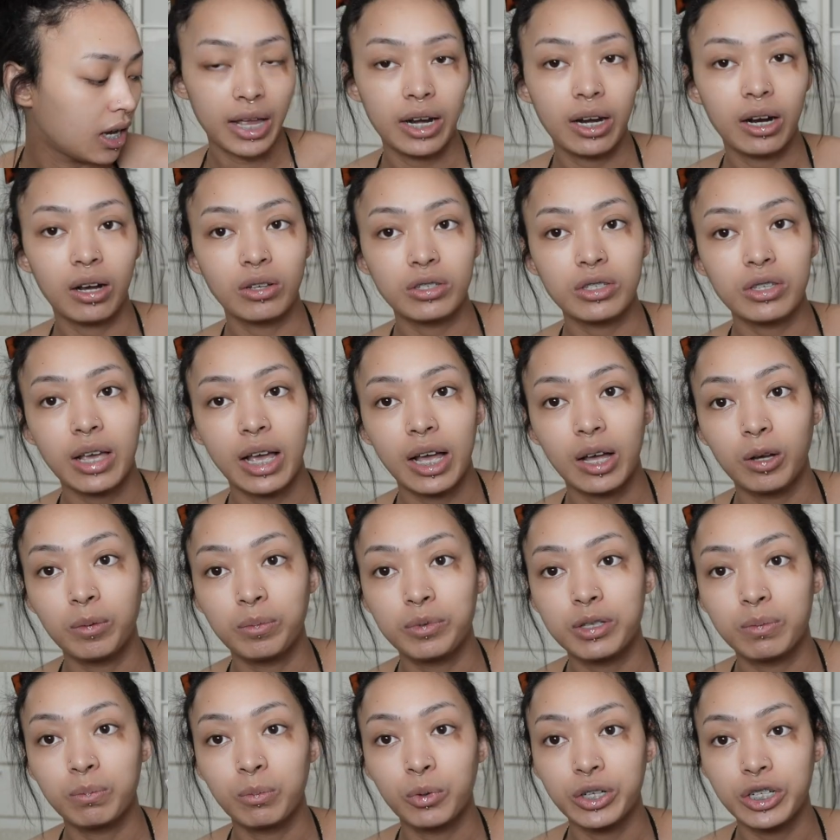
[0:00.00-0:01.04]
and it also
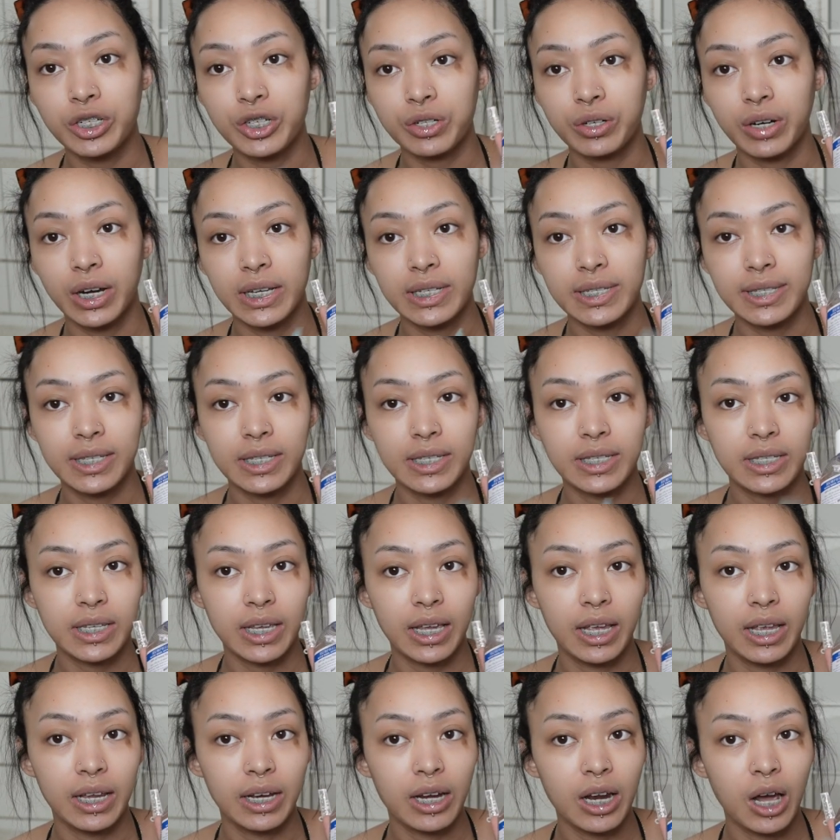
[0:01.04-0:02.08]
helps moisturize the
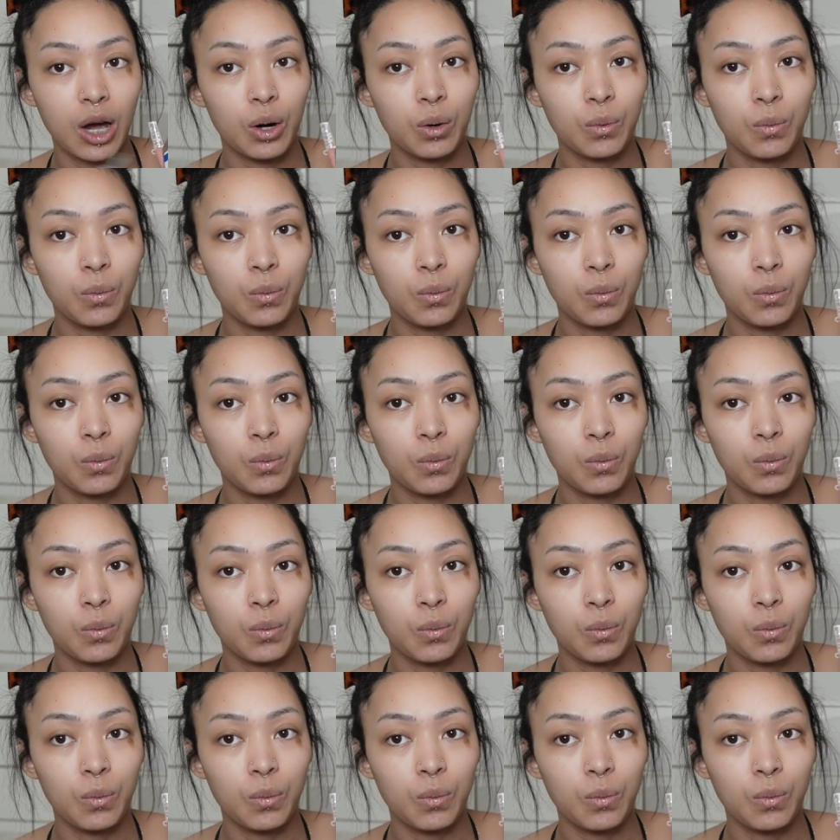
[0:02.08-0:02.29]
skin